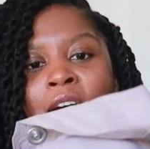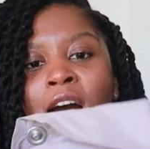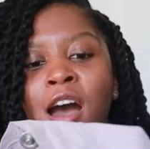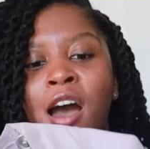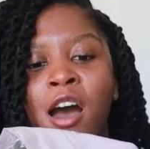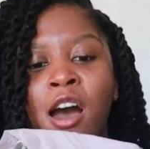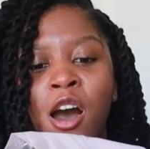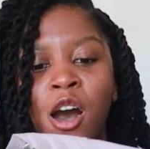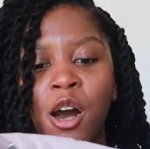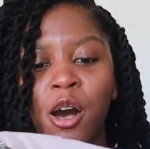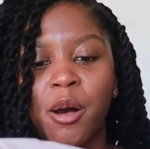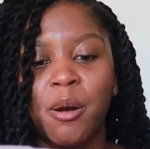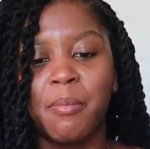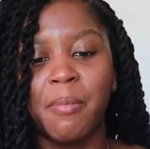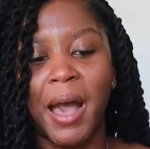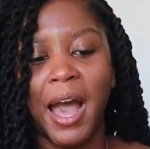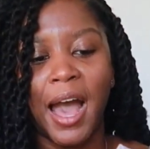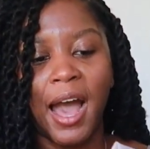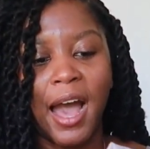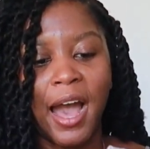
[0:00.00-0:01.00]

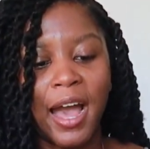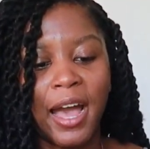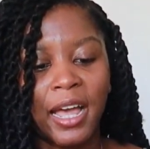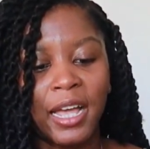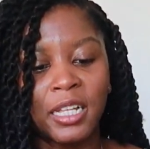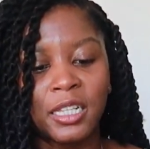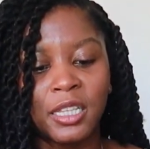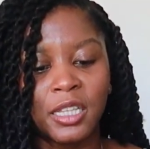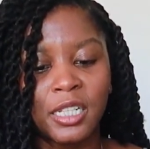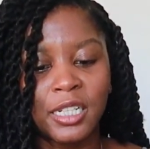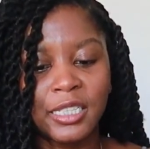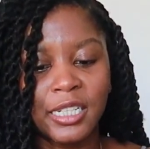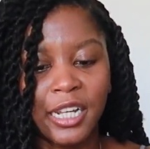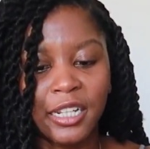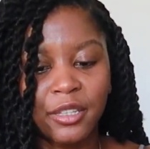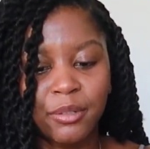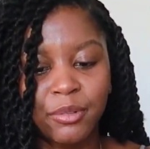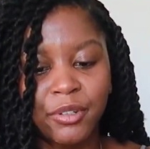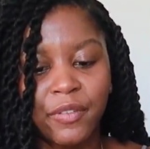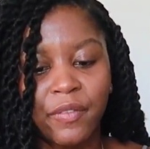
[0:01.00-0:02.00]
I looked
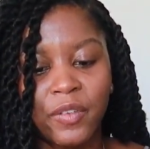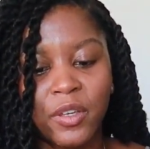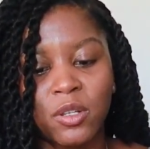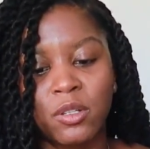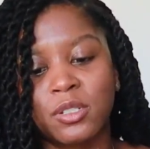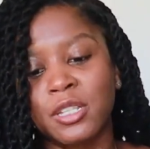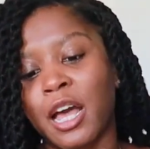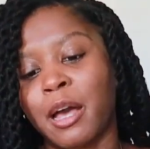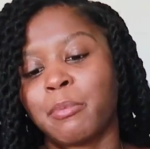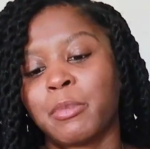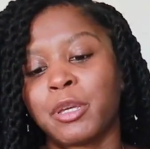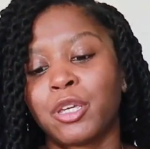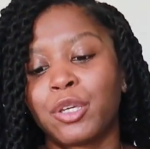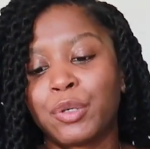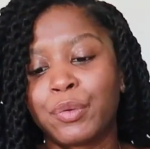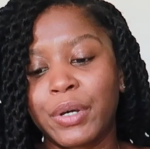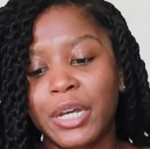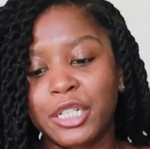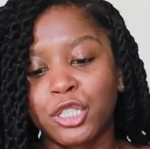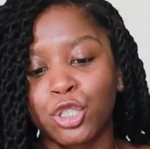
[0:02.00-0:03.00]
at the reviews. I'm
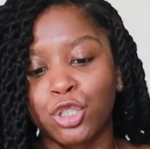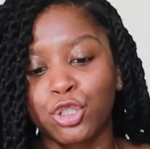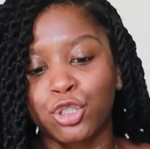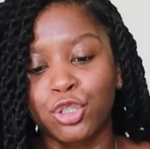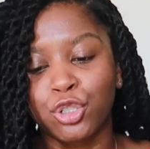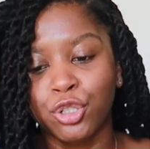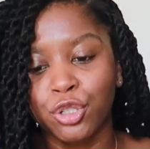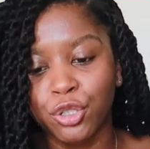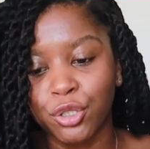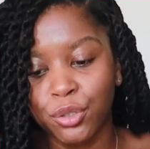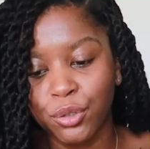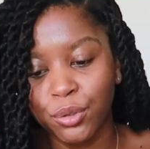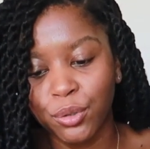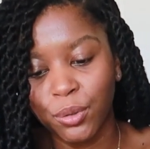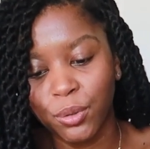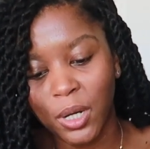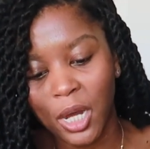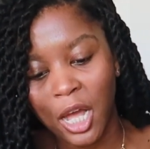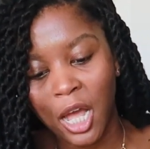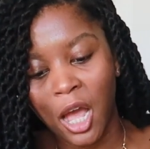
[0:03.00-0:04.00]
a US
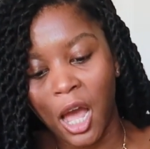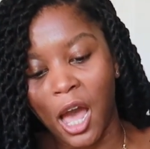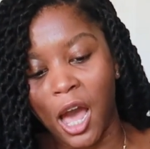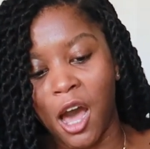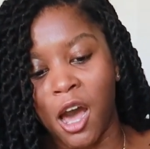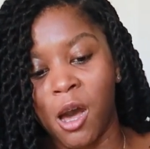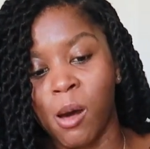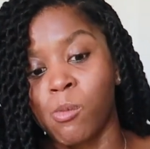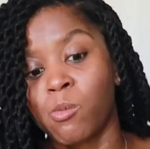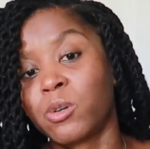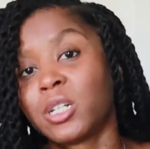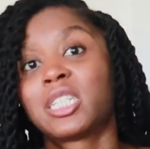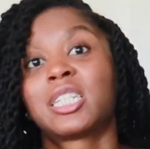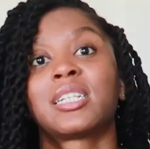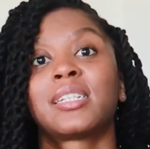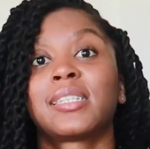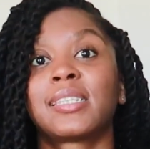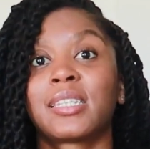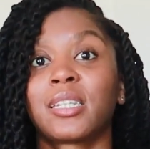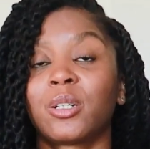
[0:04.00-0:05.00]
2, which
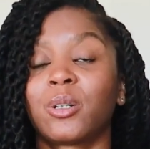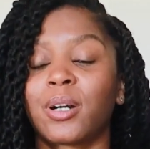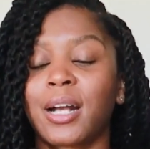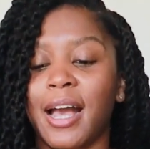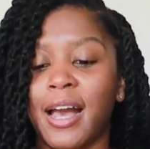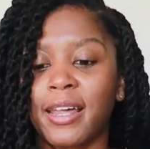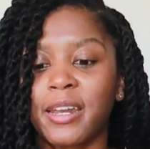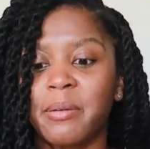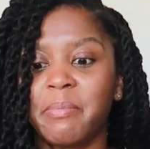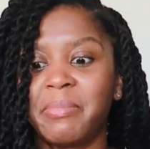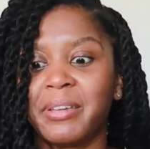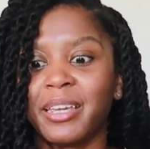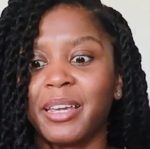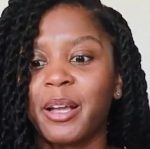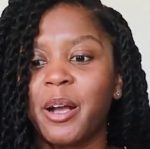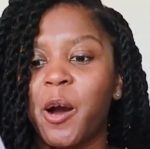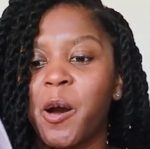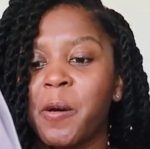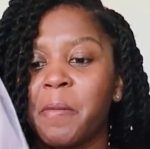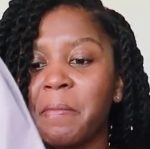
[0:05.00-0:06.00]
is still kind of
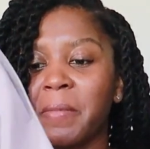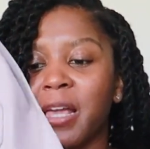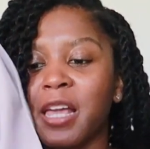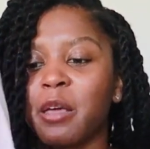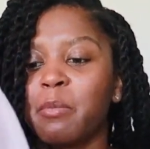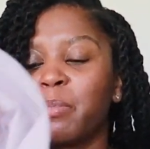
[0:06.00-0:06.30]
big on me,